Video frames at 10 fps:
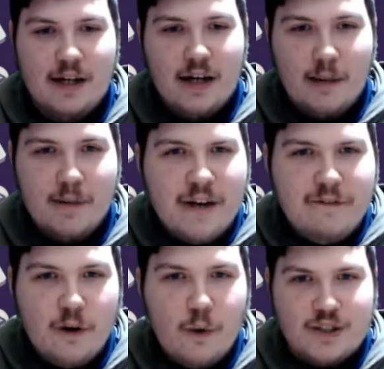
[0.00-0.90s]
I'm looking
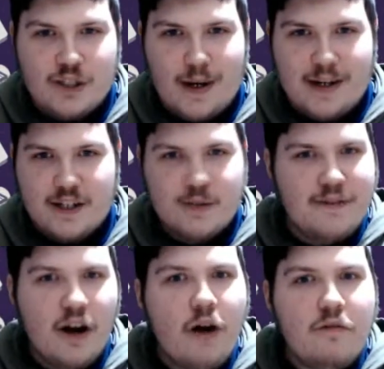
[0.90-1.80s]
forward to it because we've
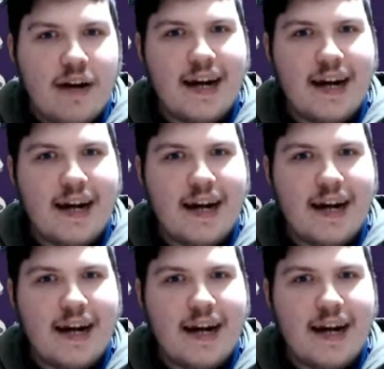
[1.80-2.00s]
not really